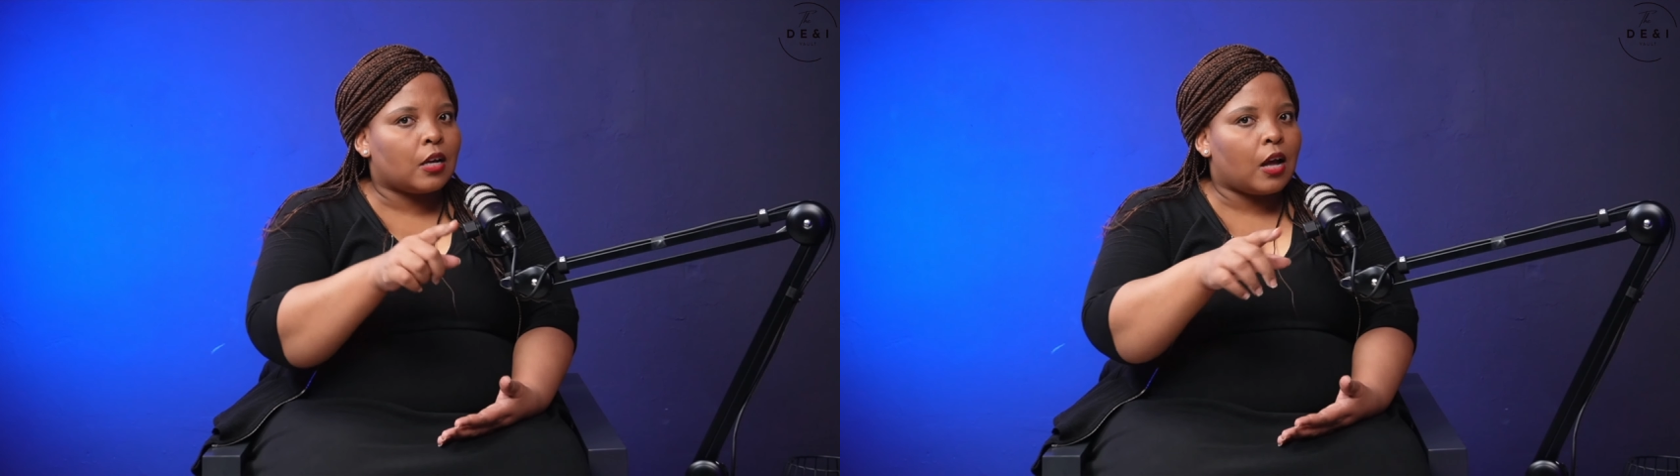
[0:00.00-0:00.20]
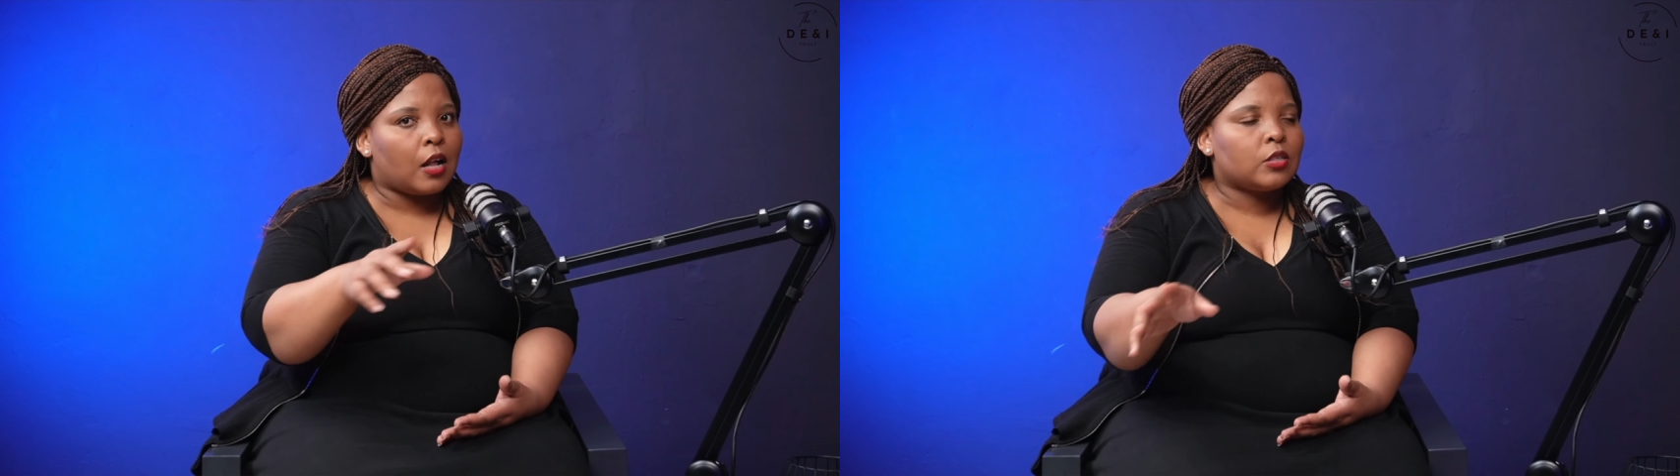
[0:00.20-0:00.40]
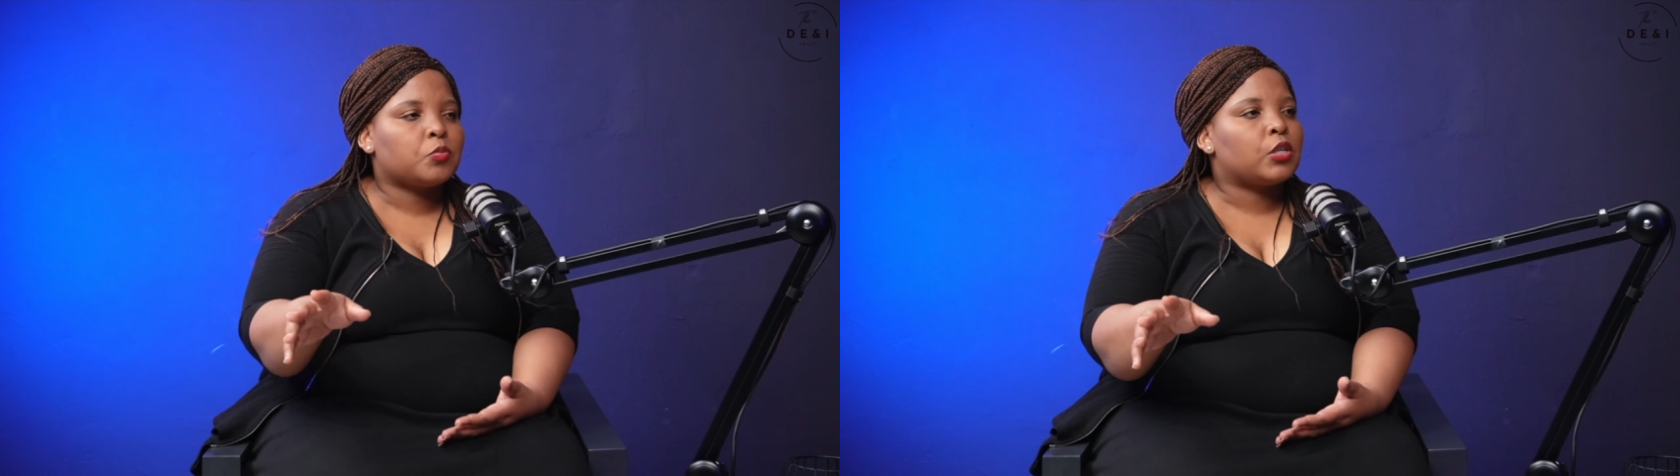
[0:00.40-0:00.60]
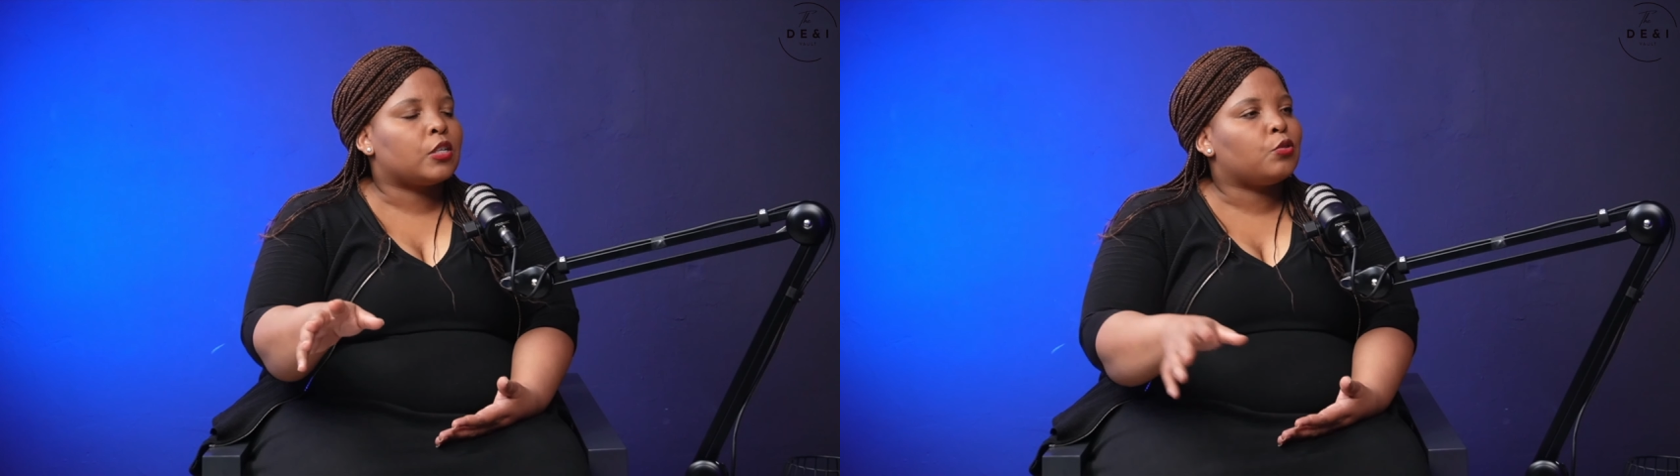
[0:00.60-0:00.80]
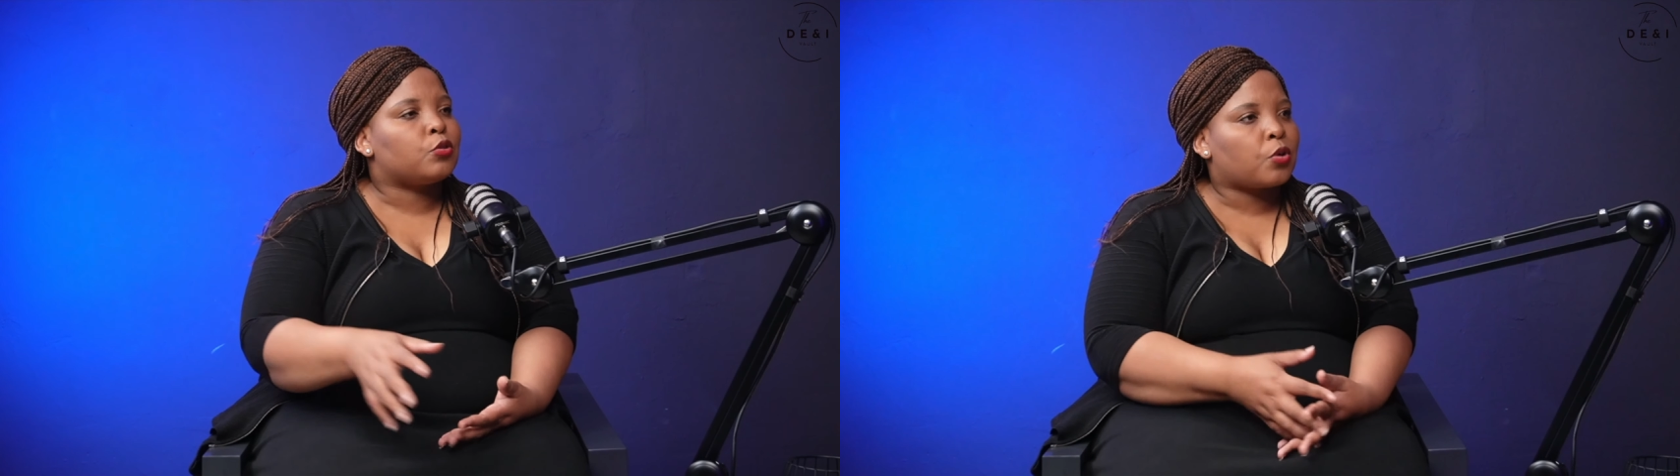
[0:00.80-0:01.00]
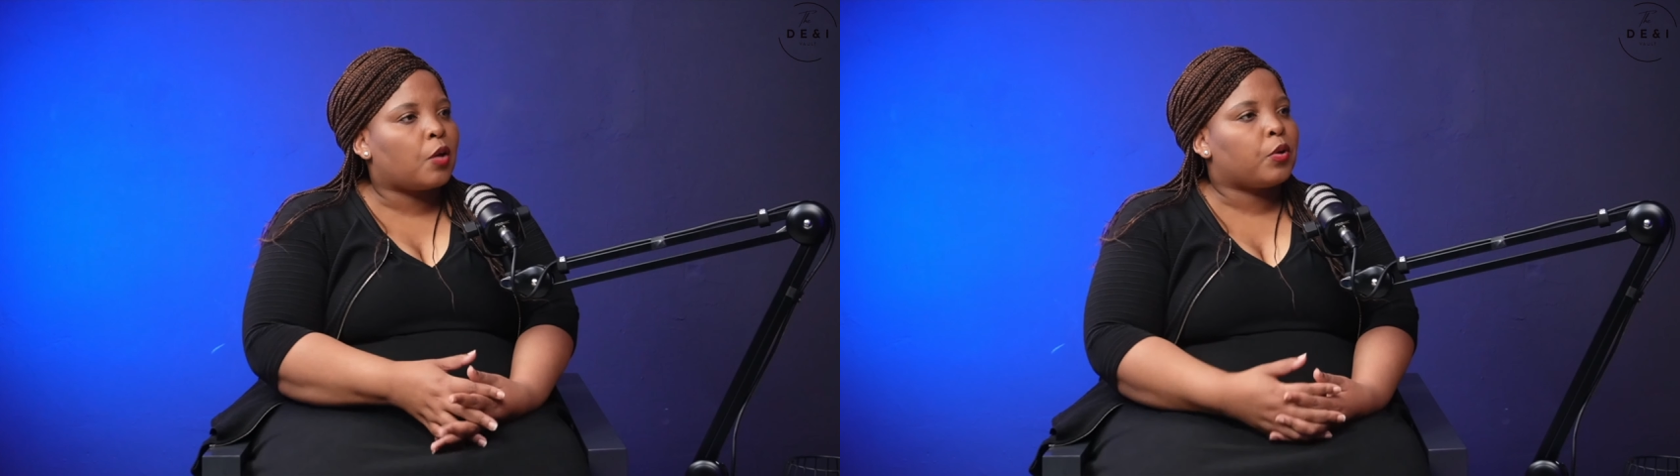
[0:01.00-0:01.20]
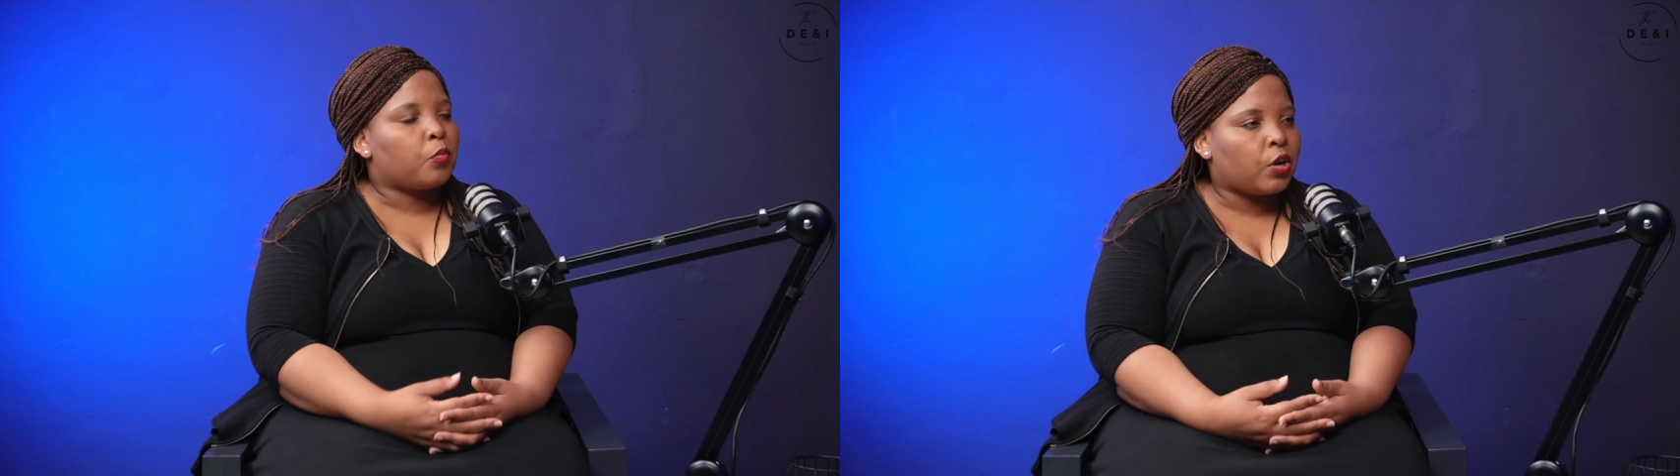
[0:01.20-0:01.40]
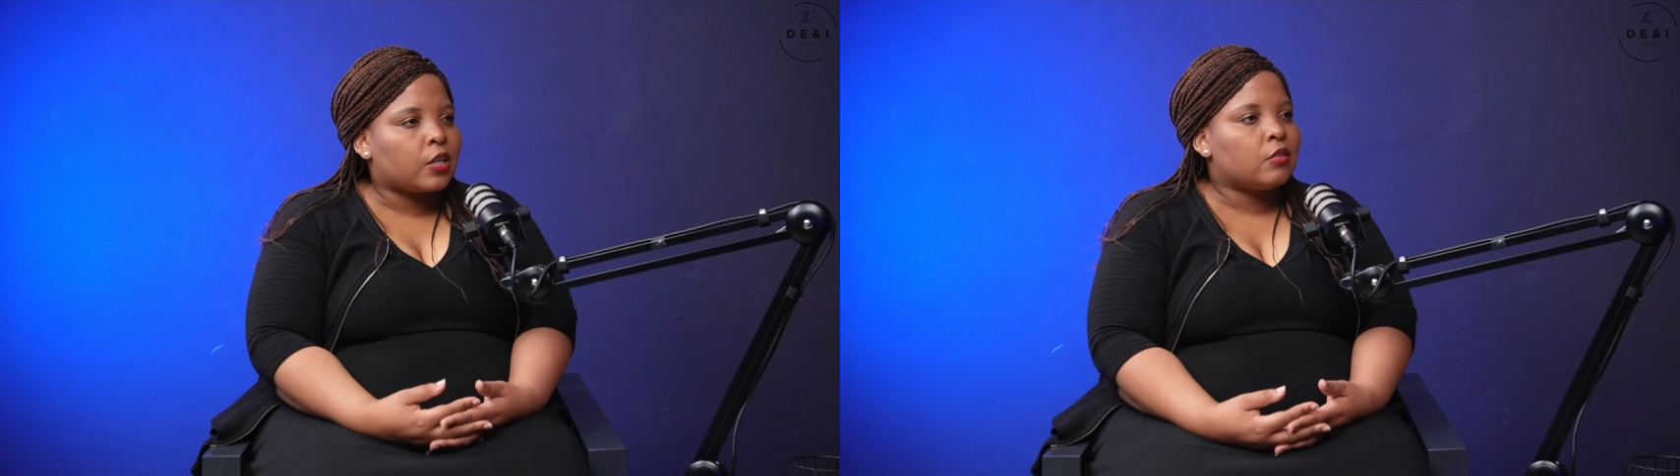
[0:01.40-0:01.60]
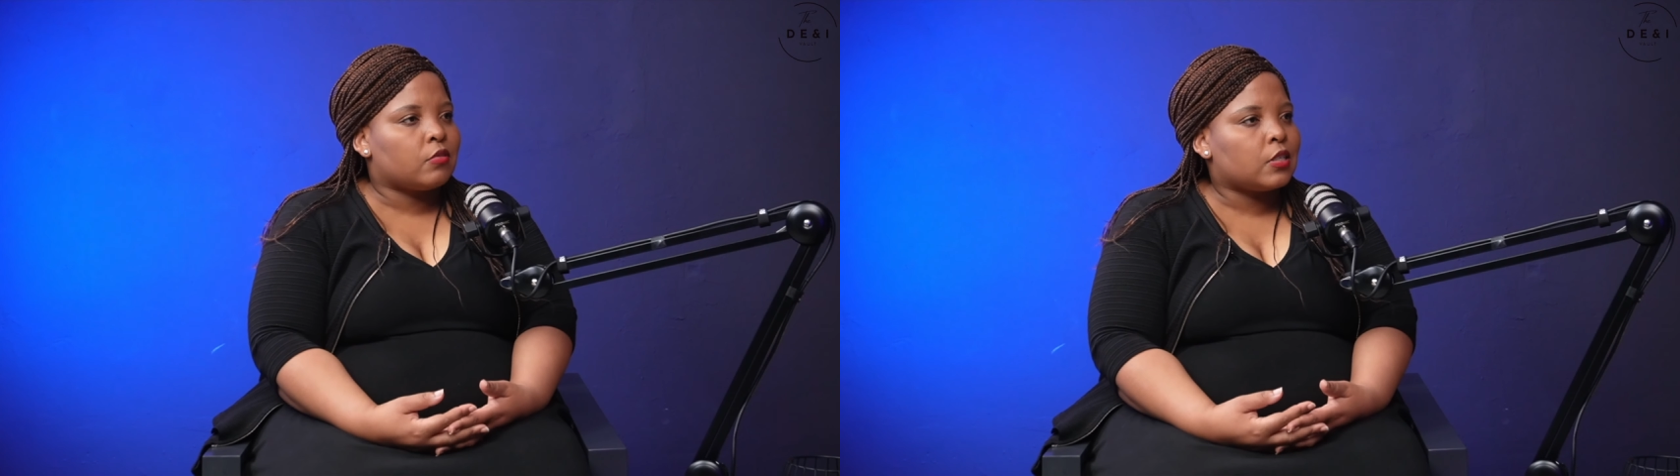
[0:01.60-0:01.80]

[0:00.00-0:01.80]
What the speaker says: ultimately you're scrapping productivity.